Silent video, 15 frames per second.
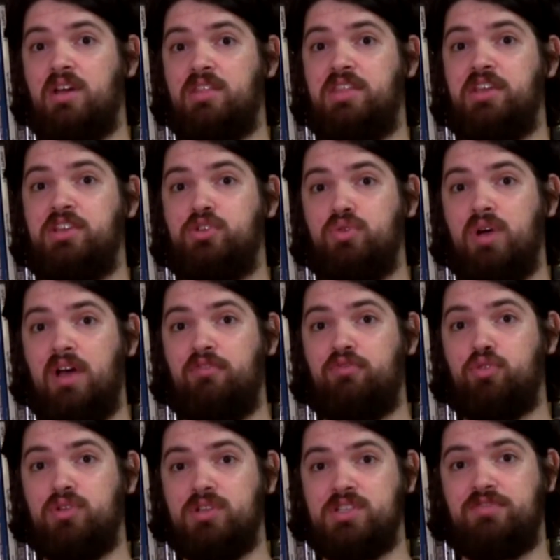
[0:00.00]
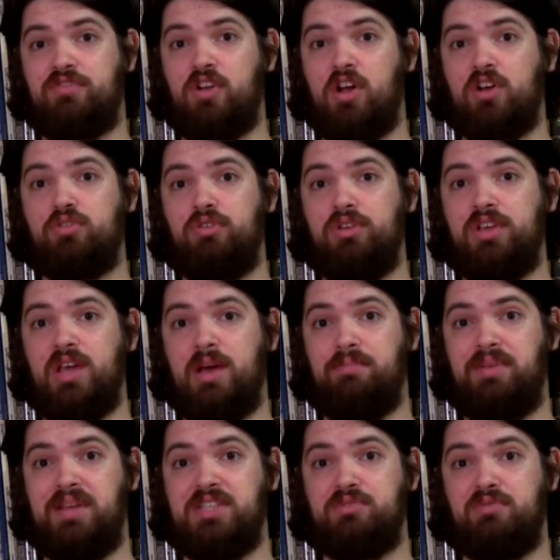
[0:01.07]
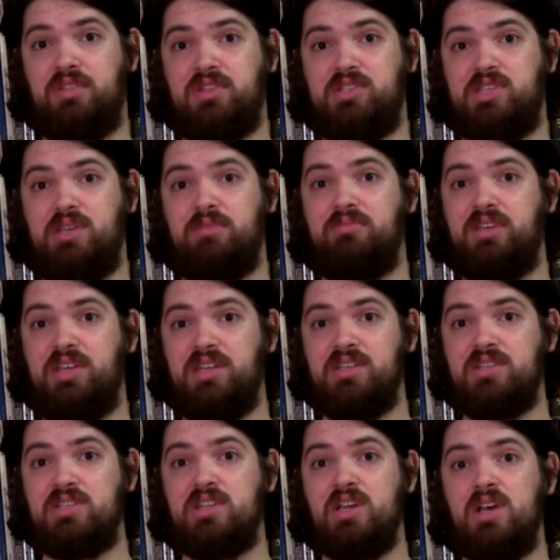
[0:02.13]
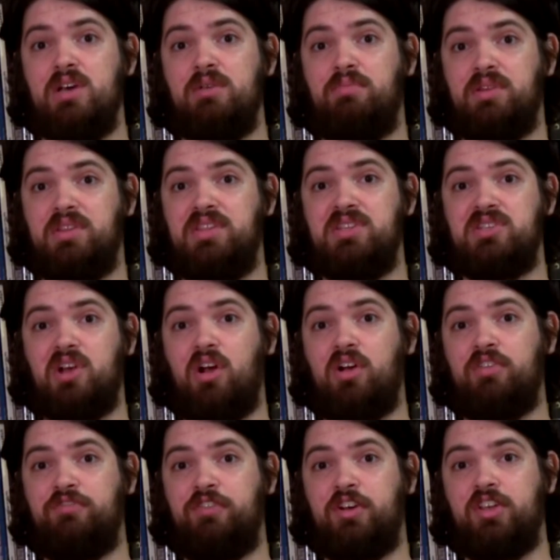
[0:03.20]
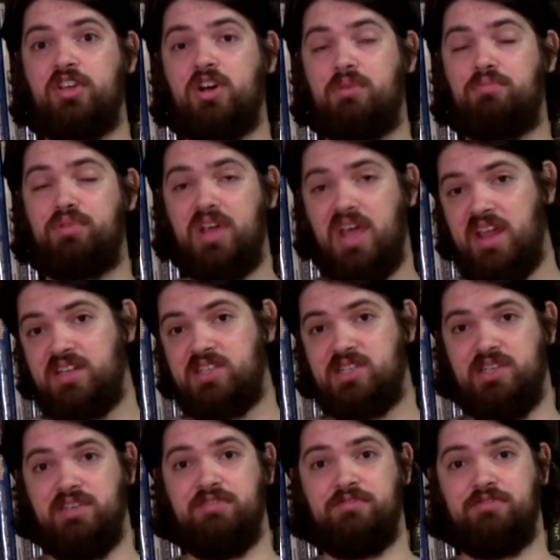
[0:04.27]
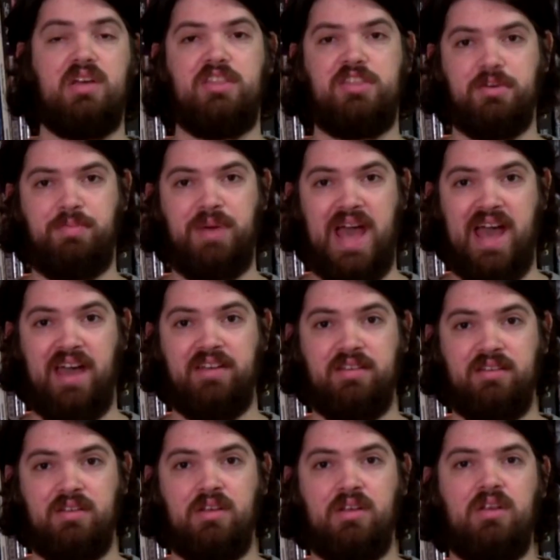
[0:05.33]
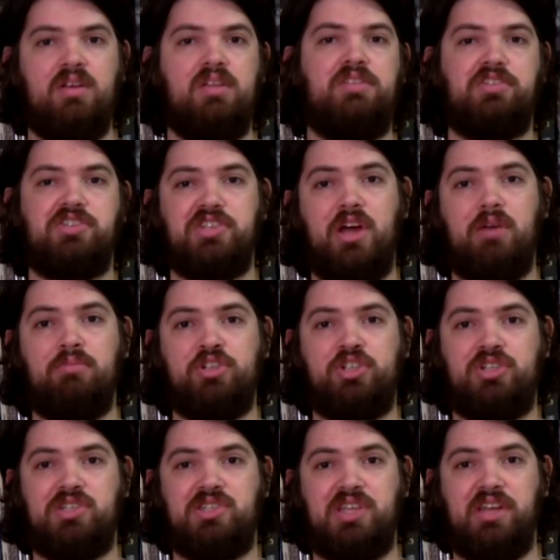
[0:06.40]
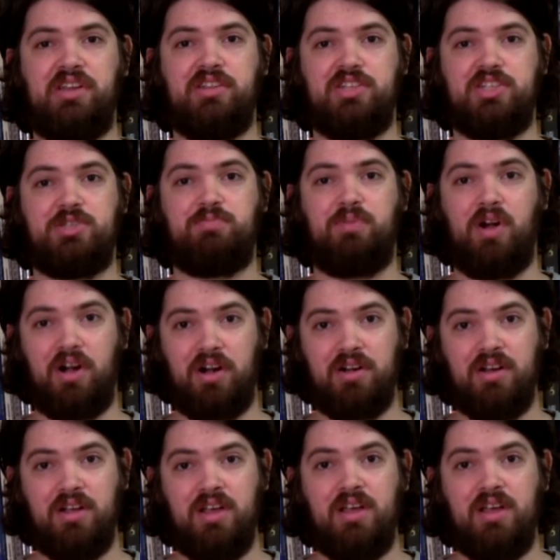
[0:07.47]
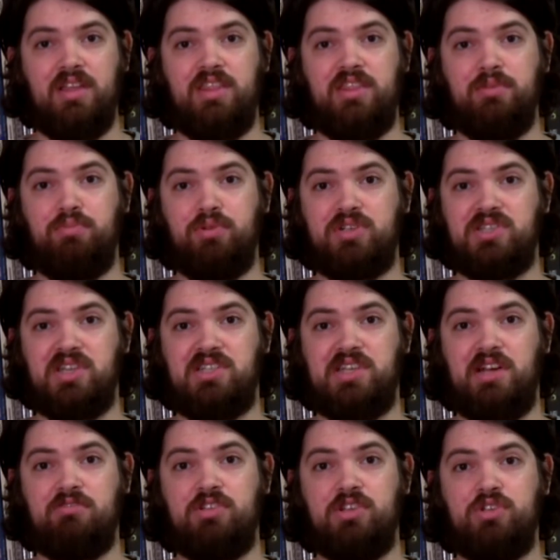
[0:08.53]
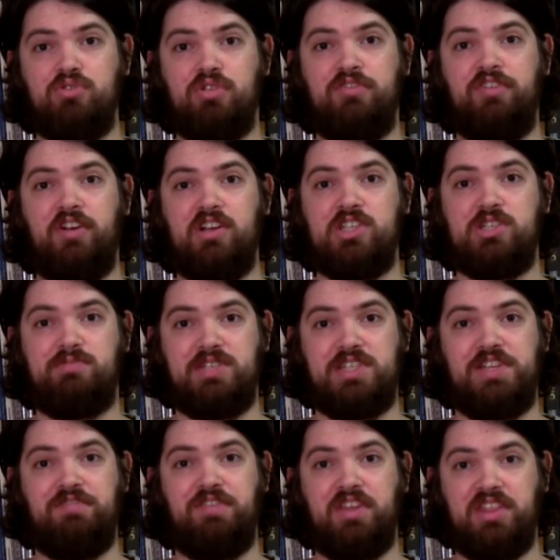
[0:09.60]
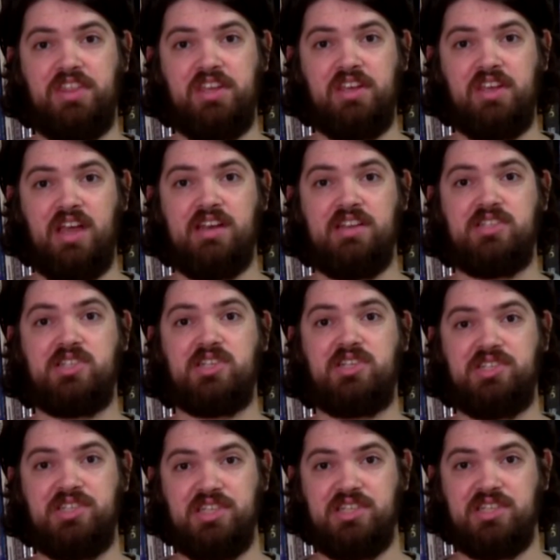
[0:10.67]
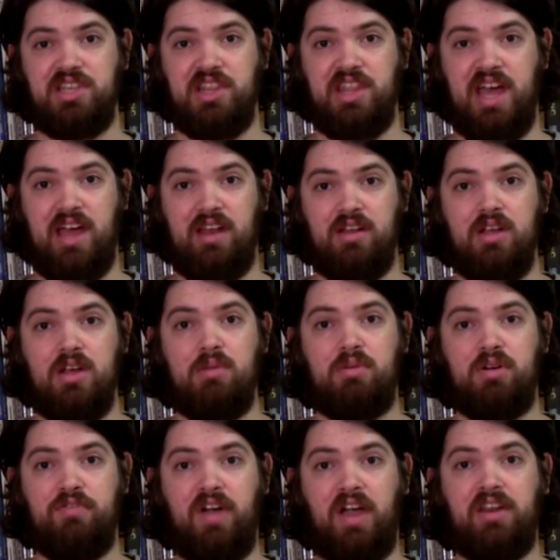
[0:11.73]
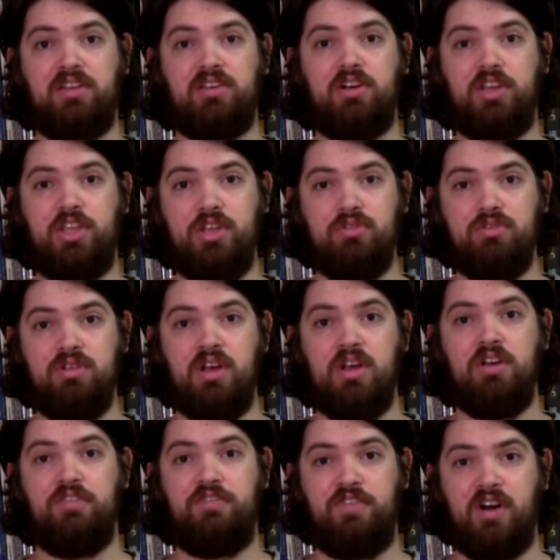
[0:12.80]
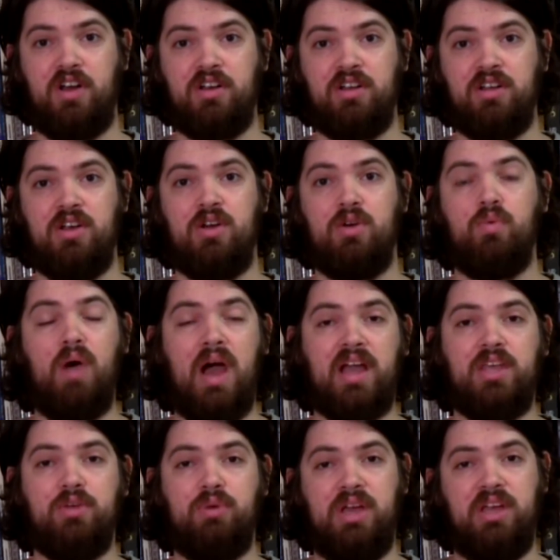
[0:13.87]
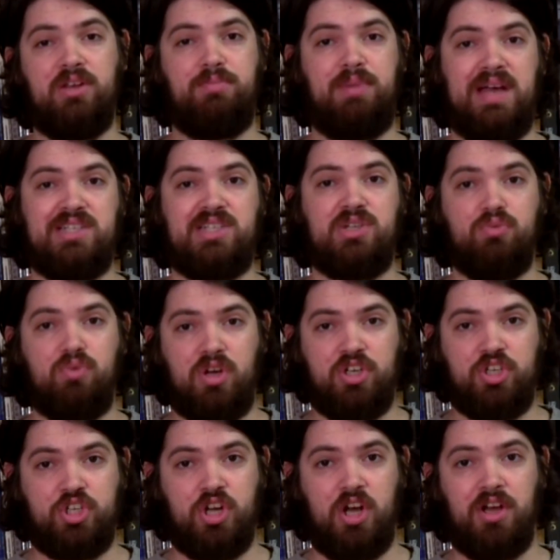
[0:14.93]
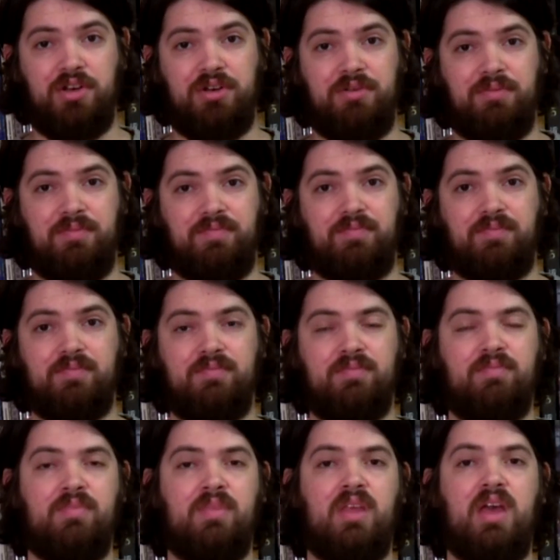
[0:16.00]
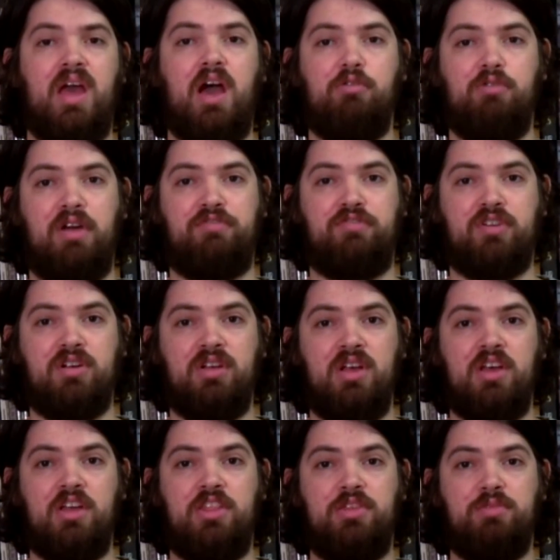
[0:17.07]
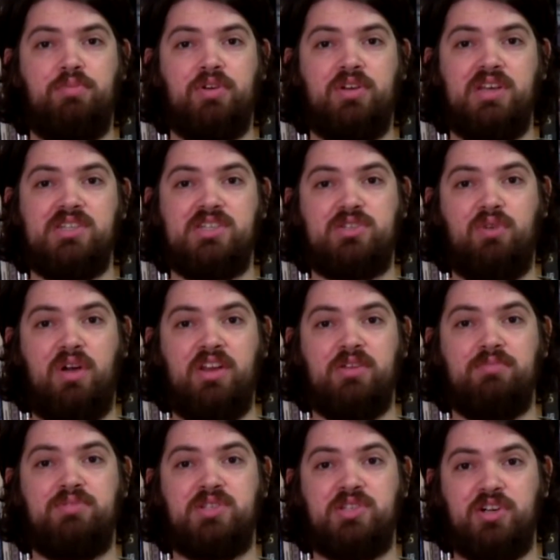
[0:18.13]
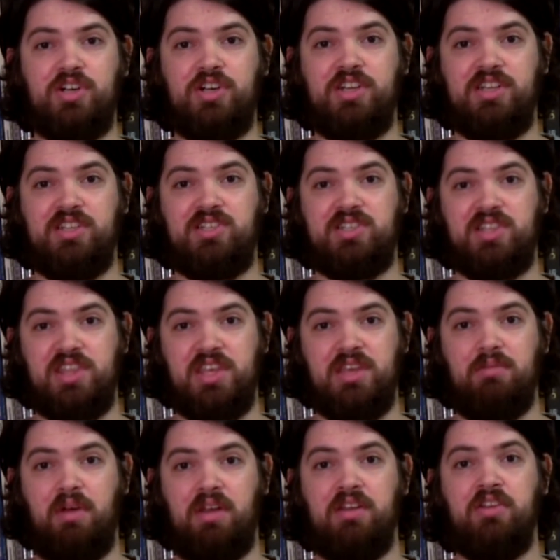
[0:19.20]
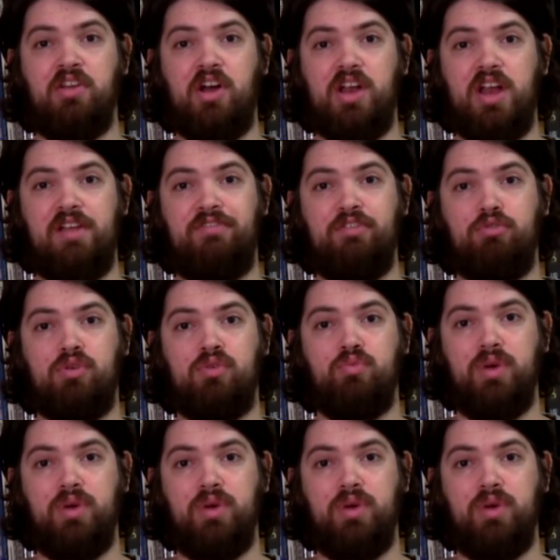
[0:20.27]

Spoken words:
They do have rules for ongoing campaigns with the same kittens, but these aren't very comprehensive. The bad, there's not much to say in this part. The book sets out to do a very specific thing, and it succeeds in that, providing a cute, fun, wacky way to pass a one-shot. However, the book is quite absurd in its theme, and not everyone